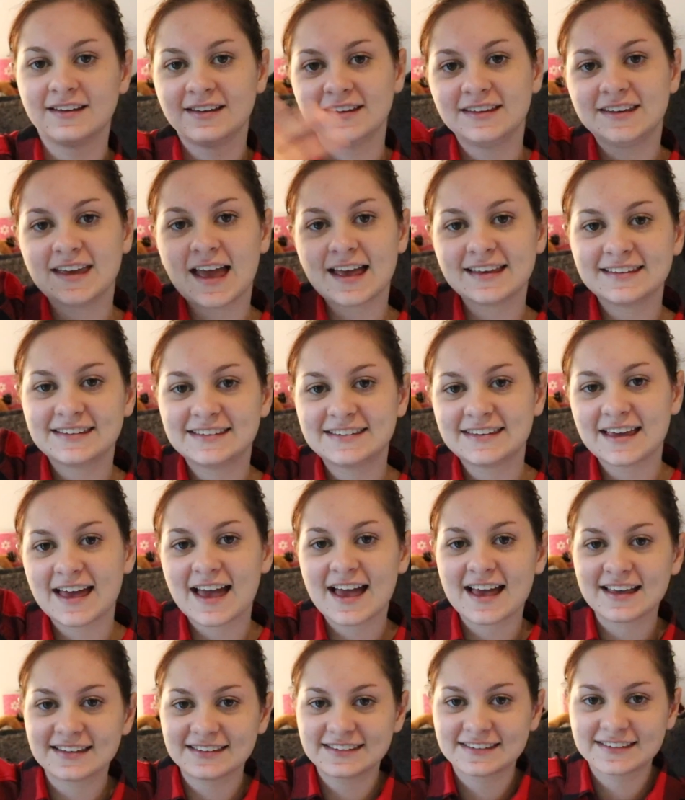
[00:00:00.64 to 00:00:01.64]
Yes,
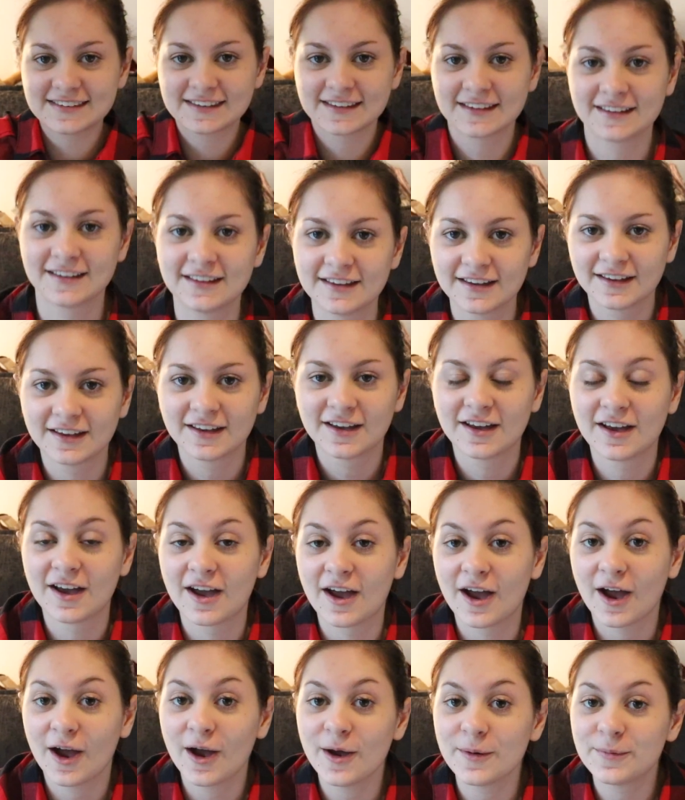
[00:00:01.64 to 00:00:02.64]
Sass!
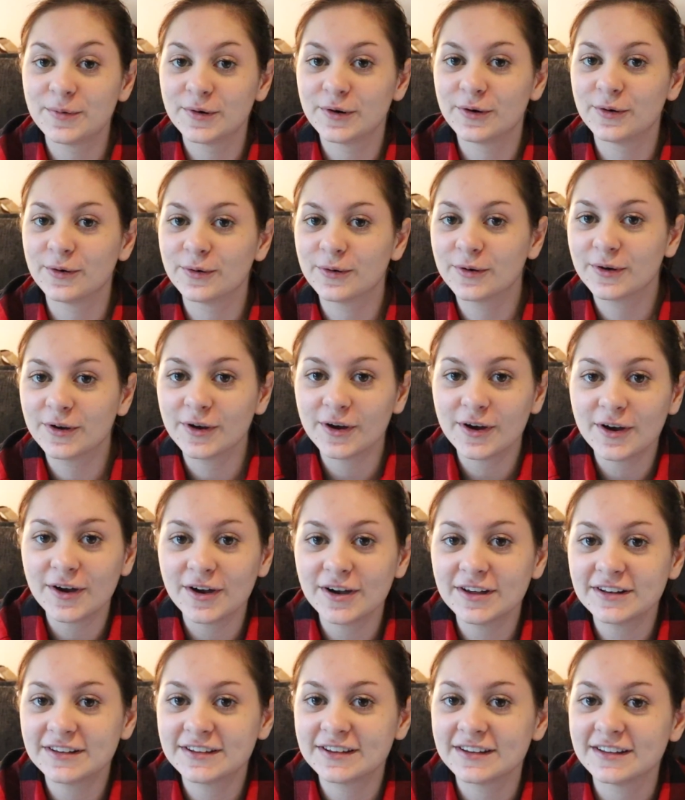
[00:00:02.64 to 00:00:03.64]
Hope you're all
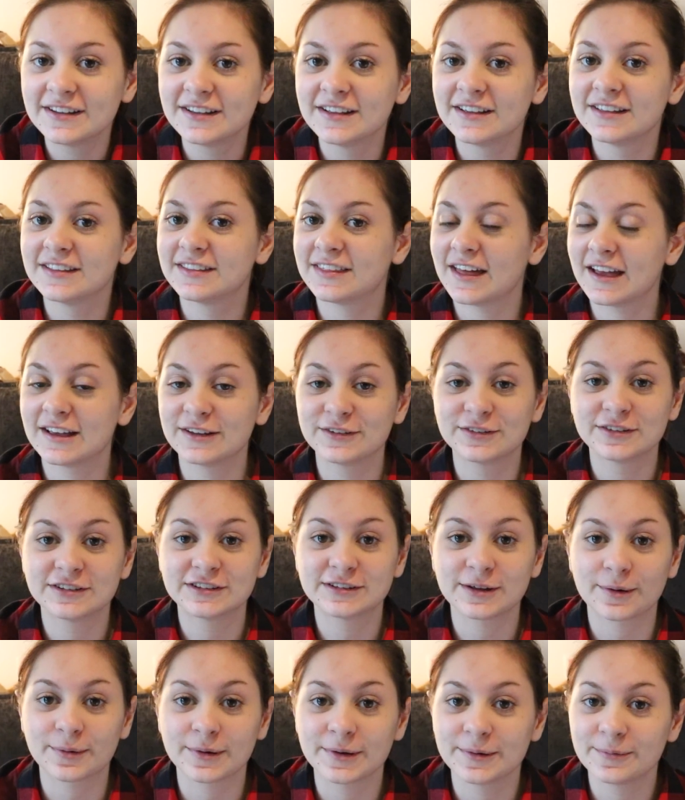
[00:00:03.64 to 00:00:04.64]
good. Thanks for
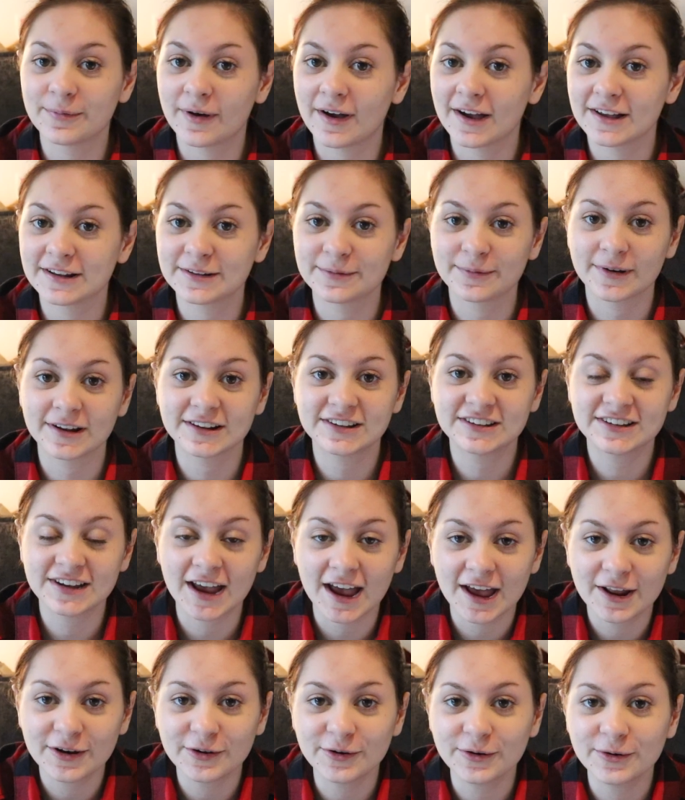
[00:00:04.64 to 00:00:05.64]
stopping by to my
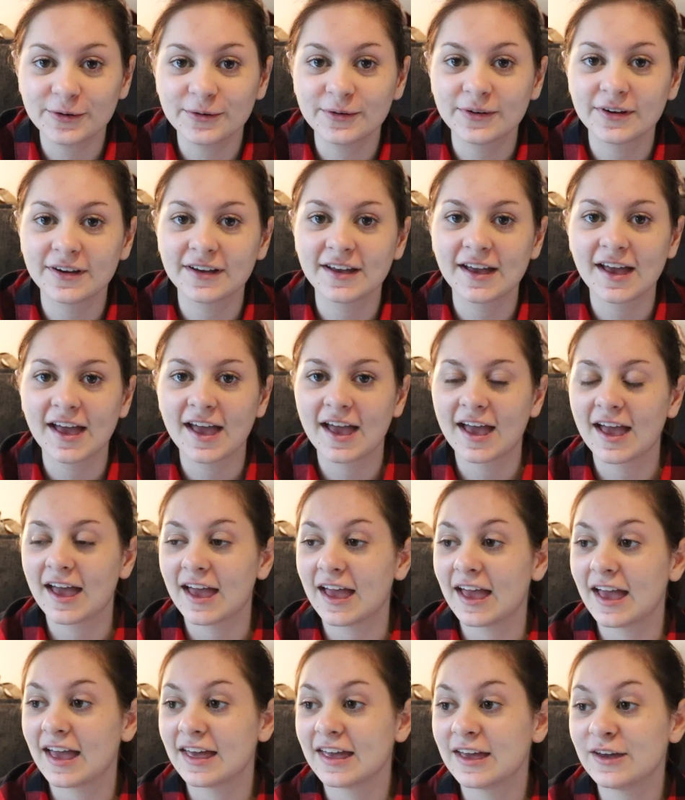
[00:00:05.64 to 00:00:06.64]
channel.
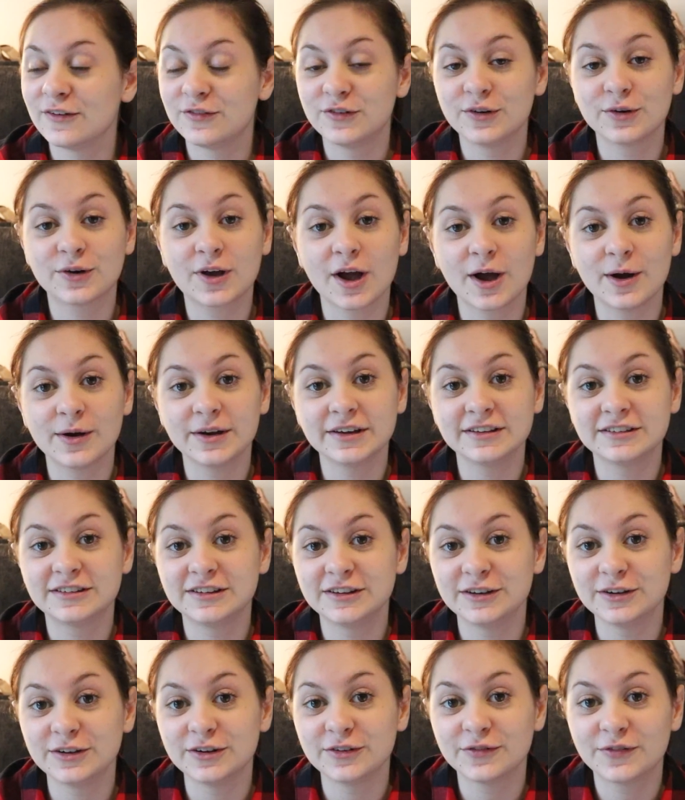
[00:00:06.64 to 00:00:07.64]
If you're going
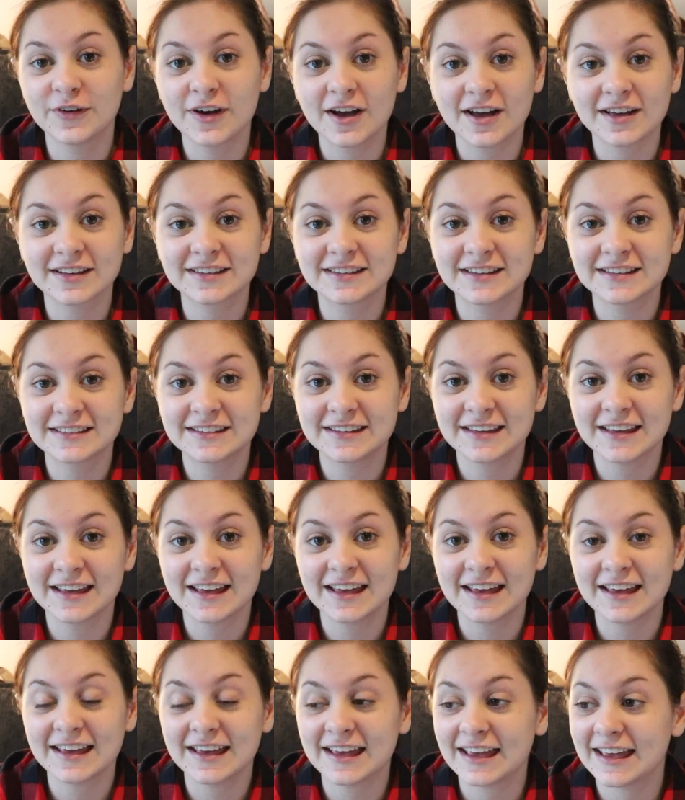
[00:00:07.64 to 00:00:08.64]
to
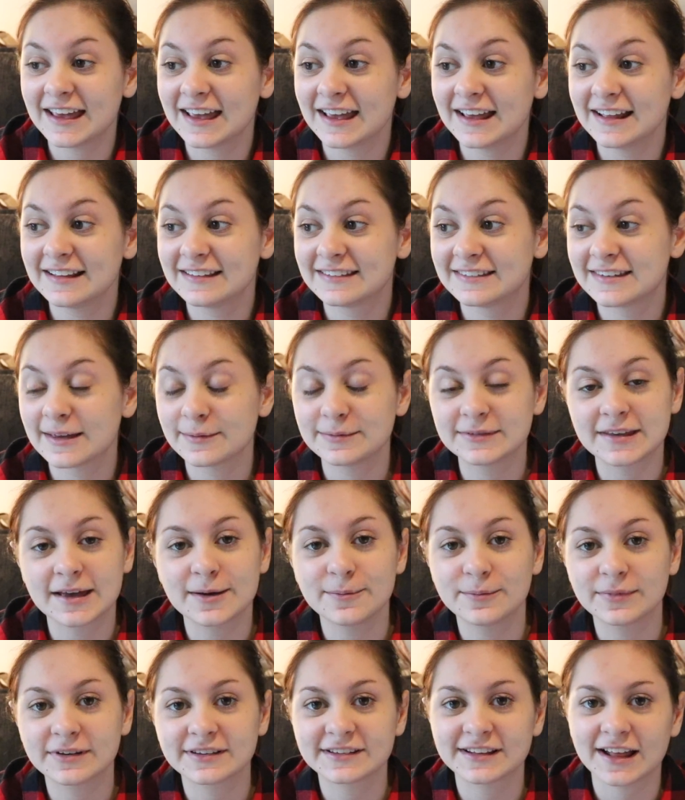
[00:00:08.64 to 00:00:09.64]
university in
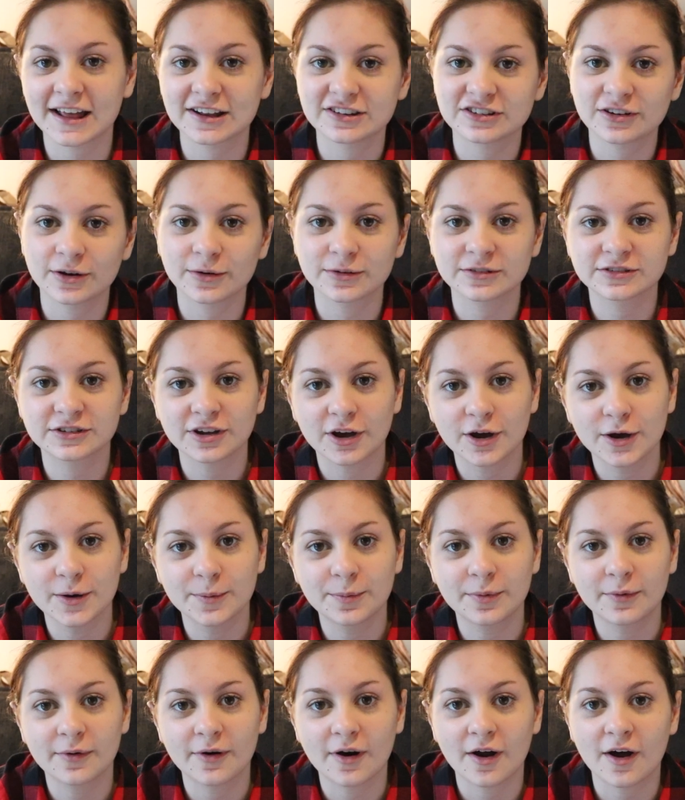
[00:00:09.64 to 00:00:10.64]

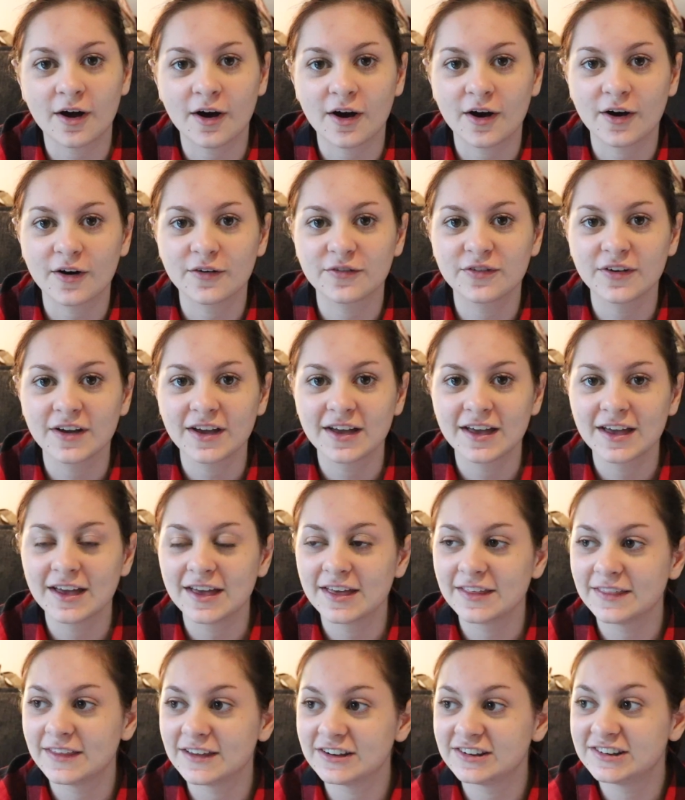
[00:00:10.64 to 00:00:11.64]
September/October of
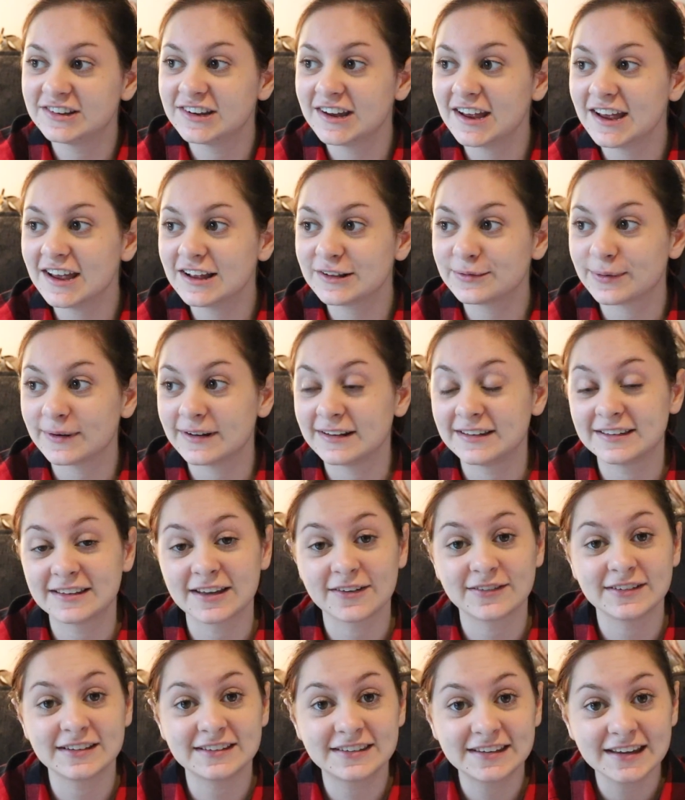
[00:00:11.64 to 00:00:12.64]
this year,
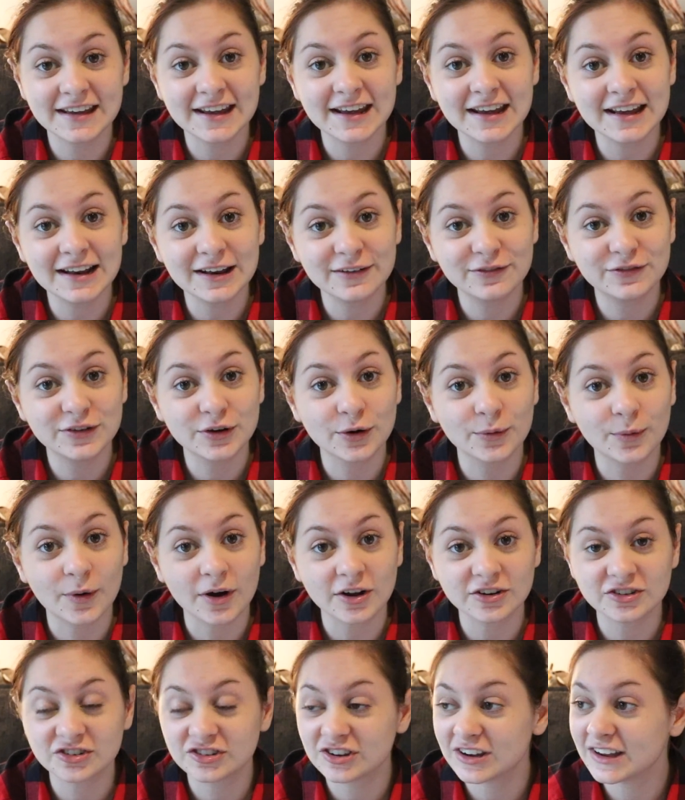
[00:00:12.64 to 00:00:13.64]
2017, if you're
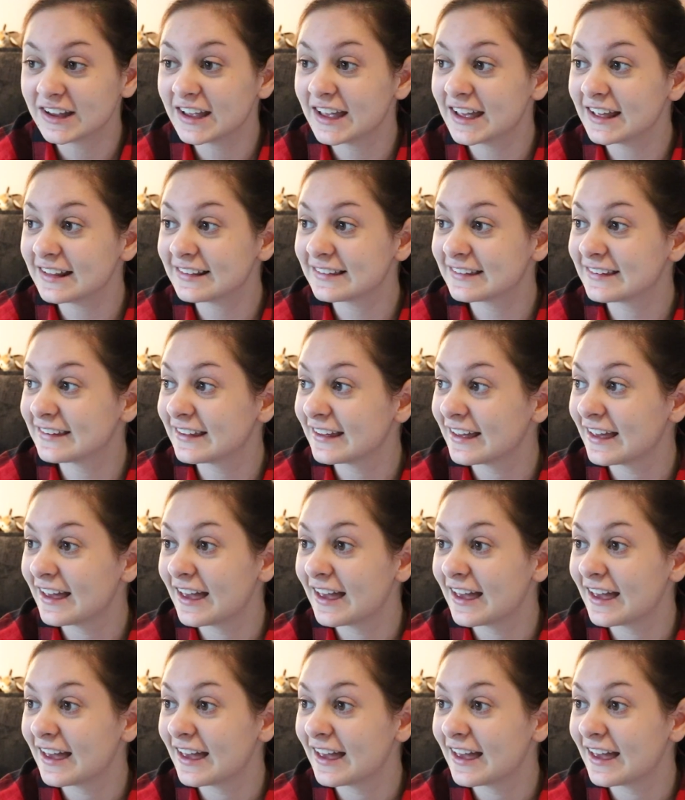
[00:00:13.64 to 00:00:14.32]
watching it